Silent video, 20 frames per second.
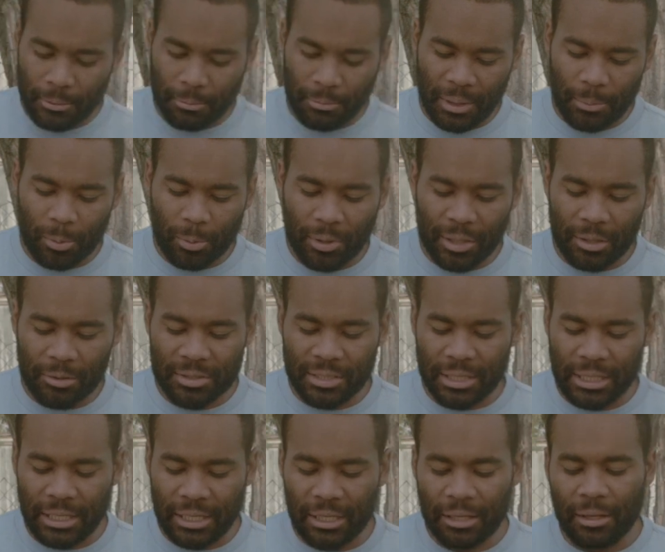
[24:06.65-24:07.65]
maybe when I was
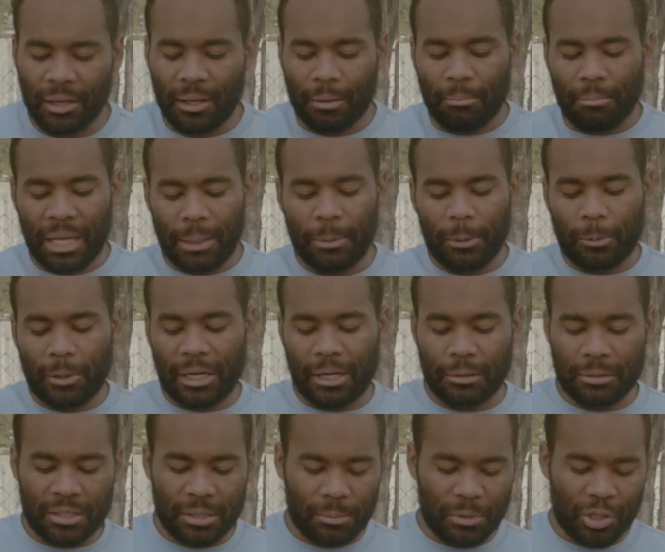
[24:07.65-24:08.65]
a kid, maybe when
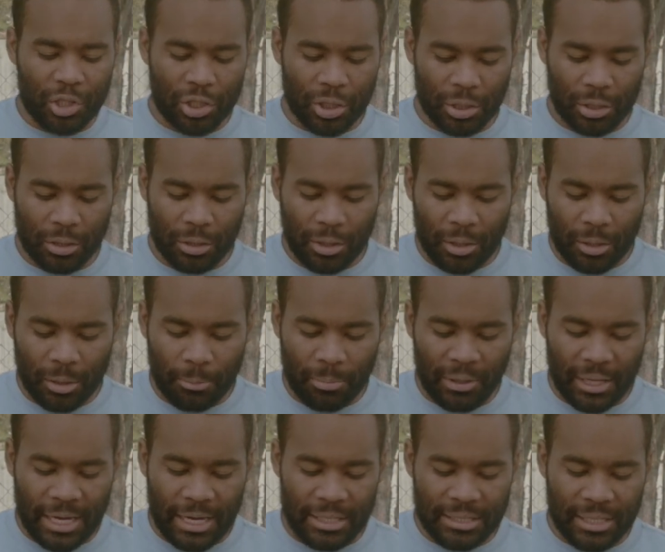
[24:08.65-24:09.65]
I was immature,
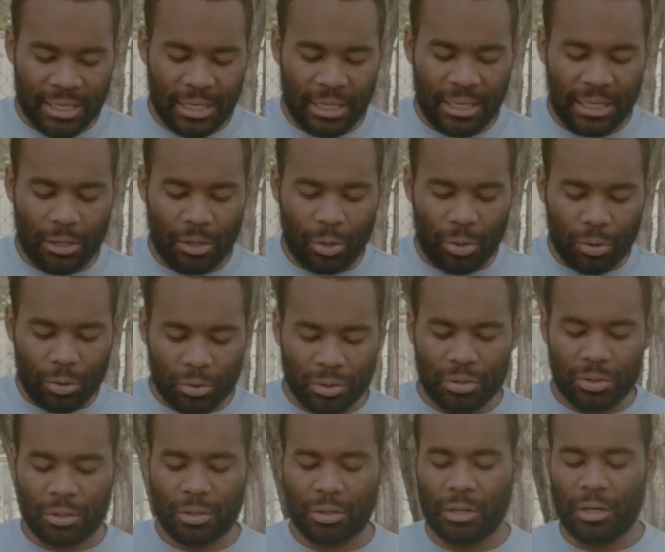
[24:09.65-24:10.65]
but as I get
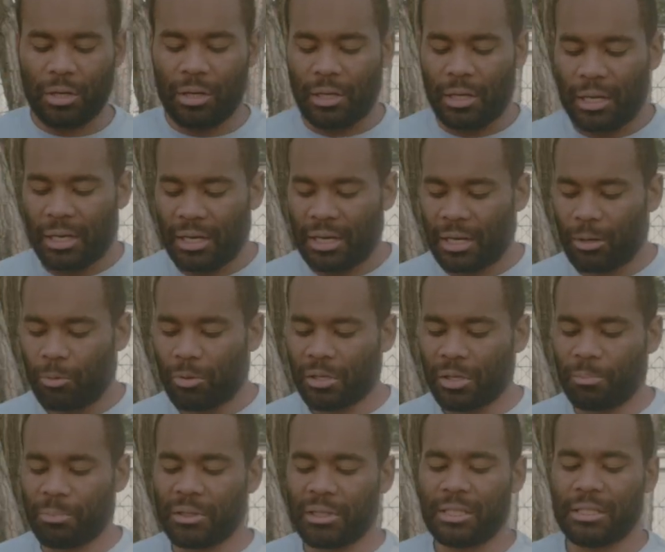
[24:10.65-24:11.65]
older and I want
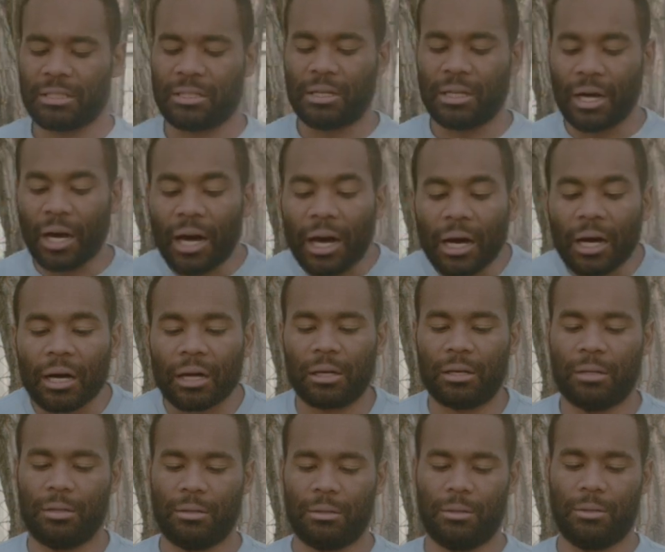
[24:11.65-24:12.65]
to please
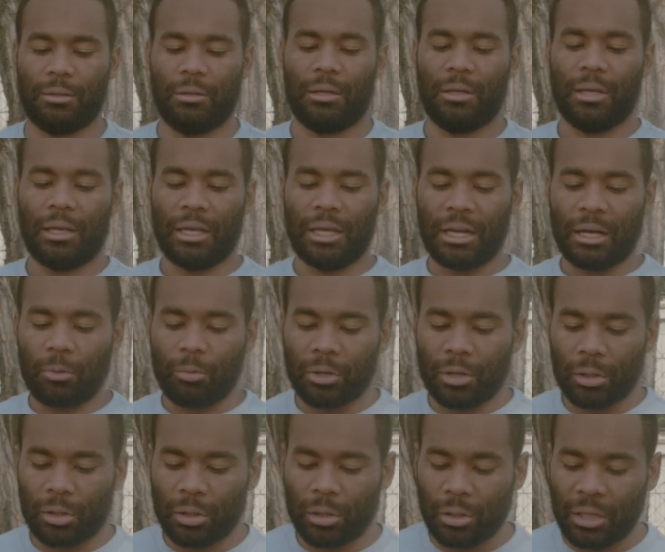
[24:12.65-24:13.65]
God and I
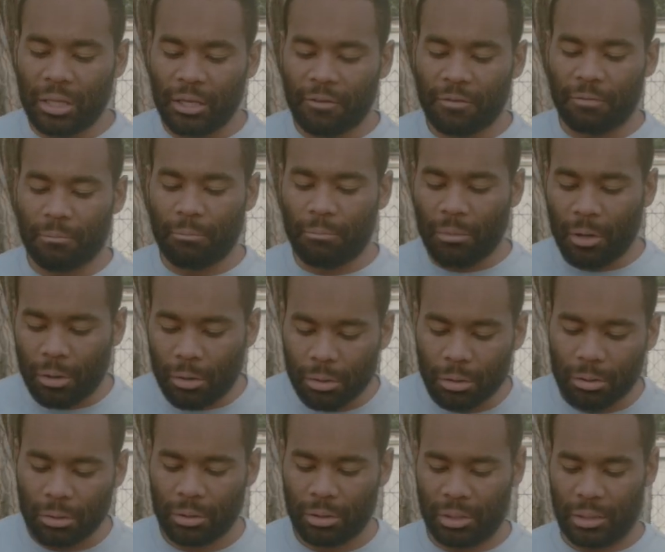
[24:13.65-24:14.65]
want to live
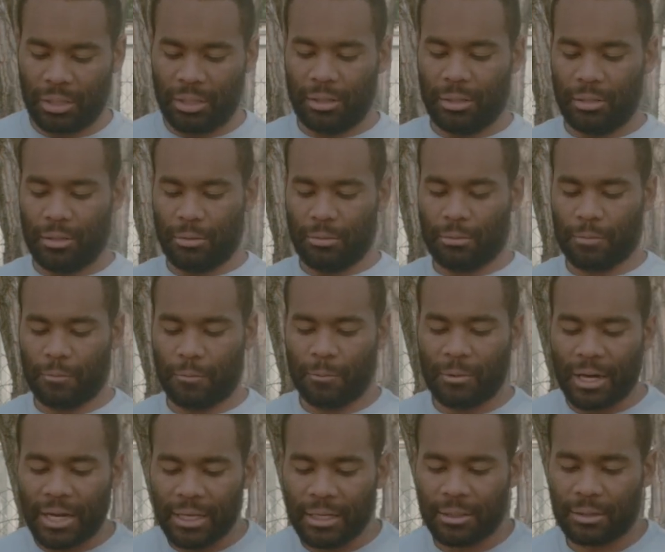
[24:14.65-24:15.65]
morally
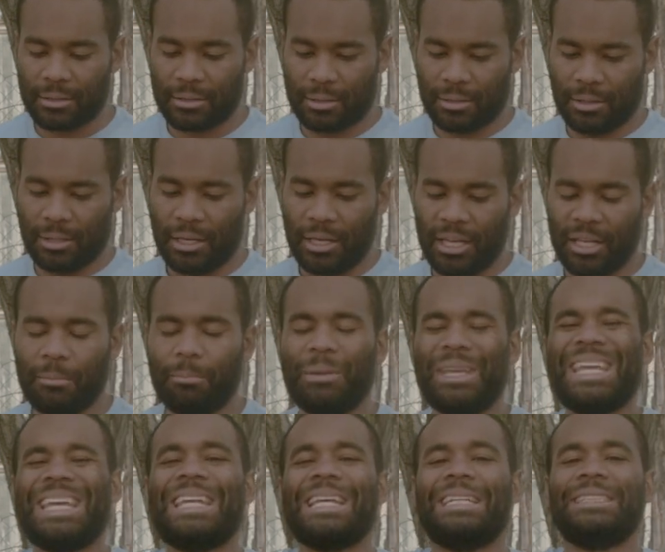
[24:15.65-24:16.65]
right and
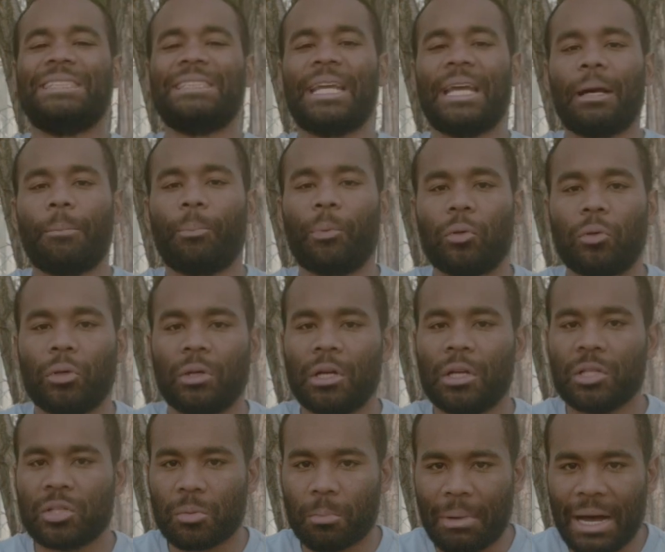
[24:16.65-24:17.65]
be an example
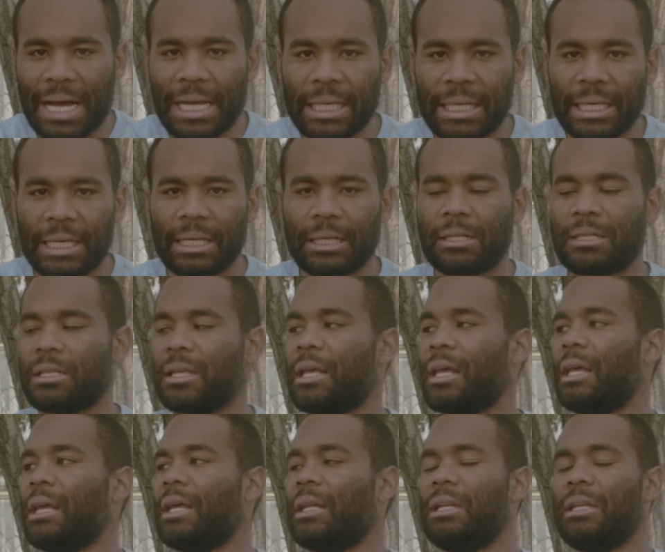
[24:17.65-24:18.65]
to my kids
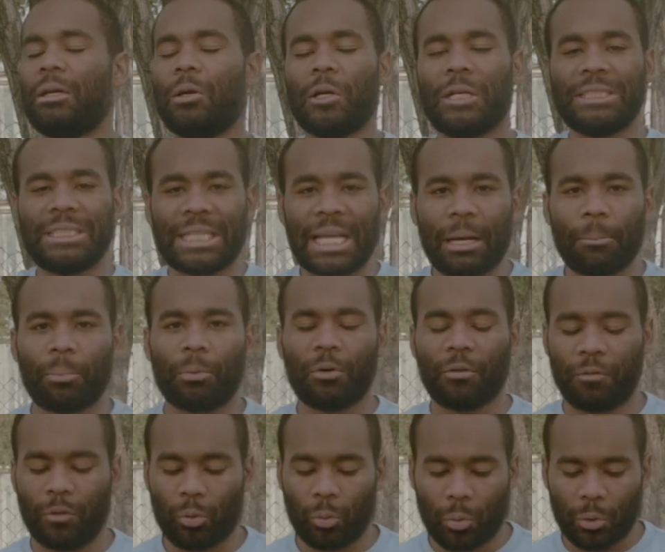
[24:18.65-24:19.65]
and the example
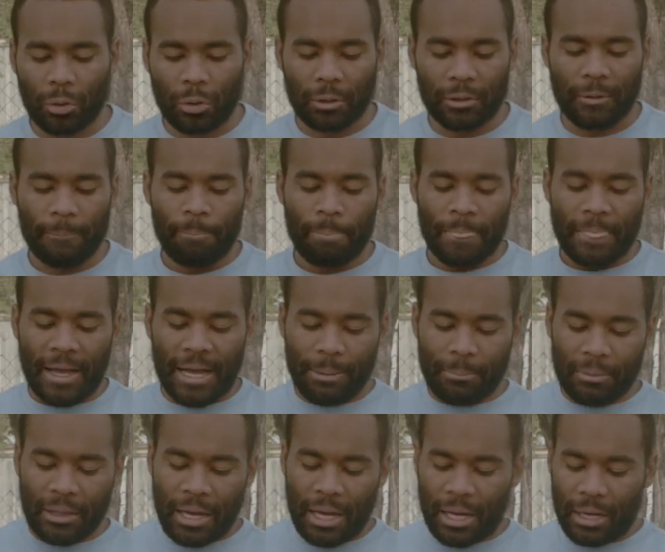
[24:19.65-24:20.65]
of the world,
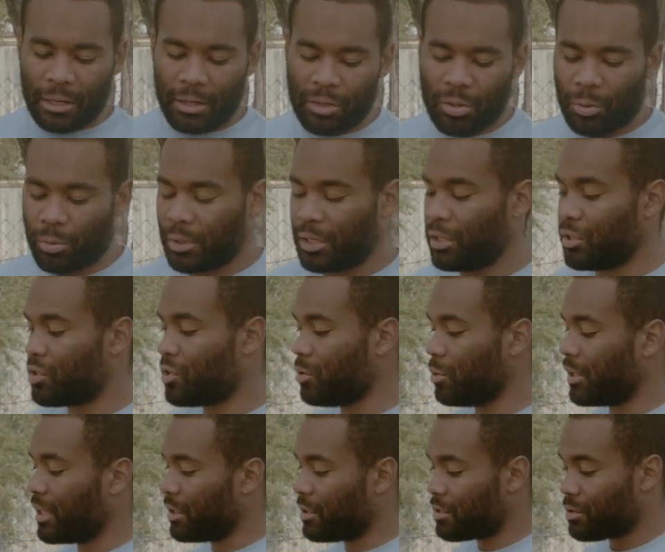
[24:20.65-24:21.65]
I'm not going
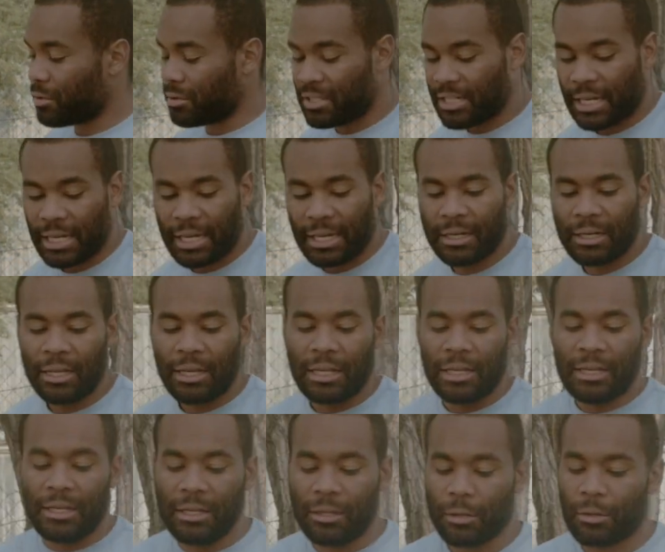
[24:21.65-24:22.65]
to entertain,
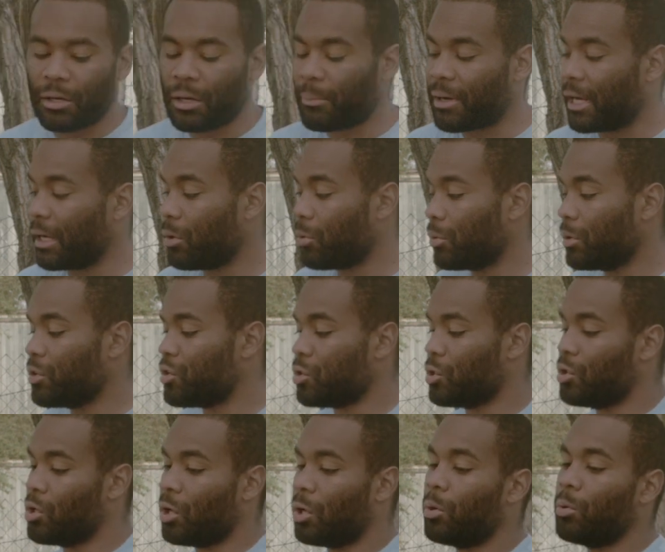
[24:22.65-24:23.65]
neither am I going
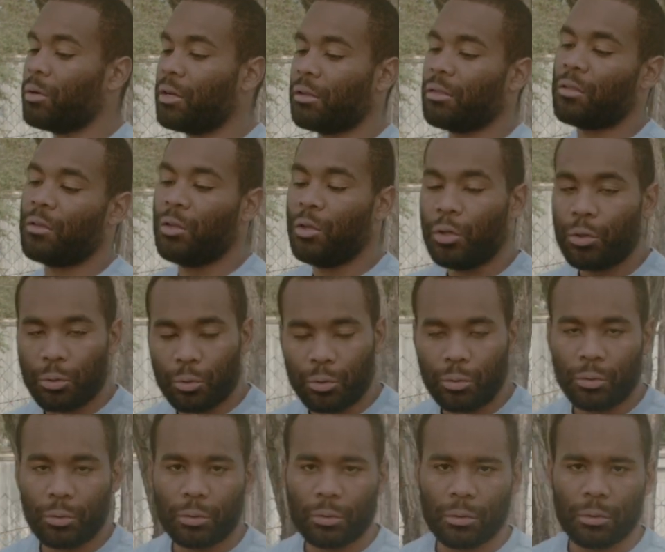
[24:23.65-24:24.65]
to go with
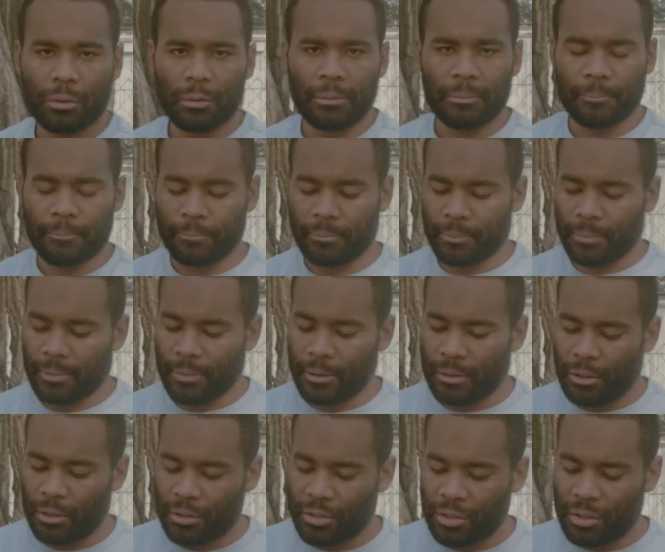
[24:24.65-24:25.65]
you
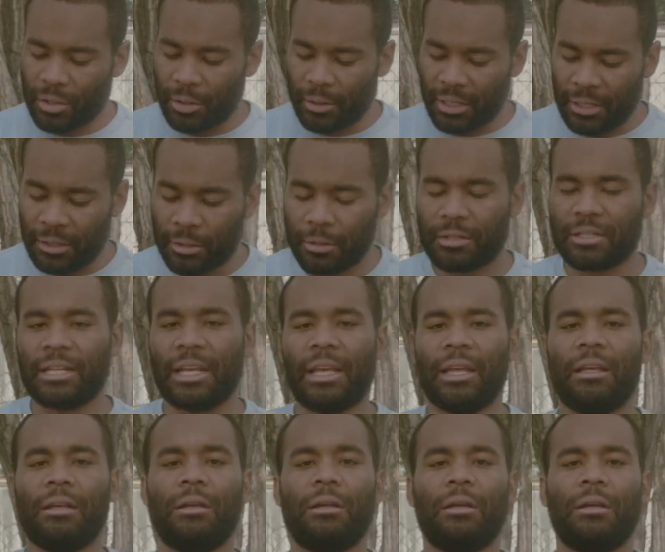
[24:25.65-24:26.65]
to go
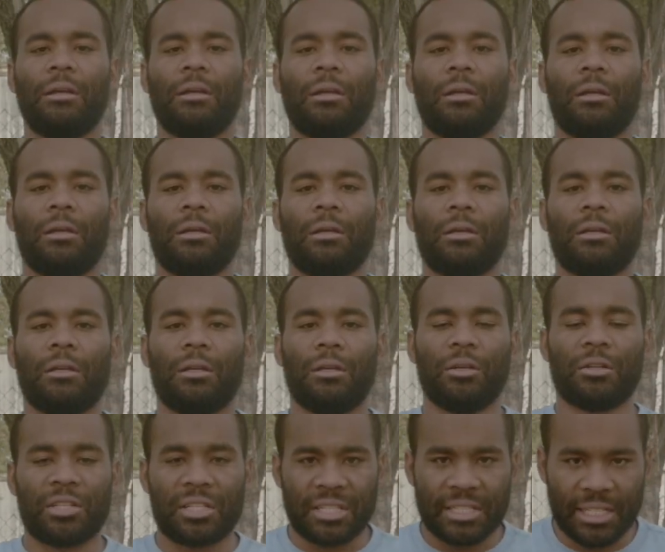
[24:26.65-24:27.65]
entertain
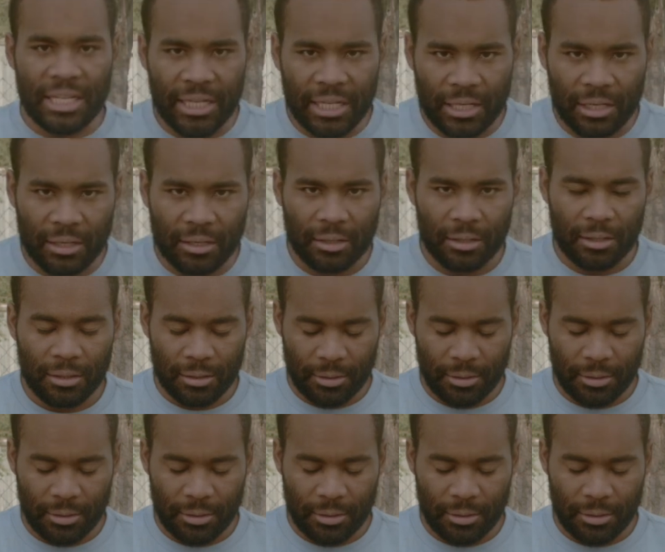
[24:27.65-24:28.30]
your sin.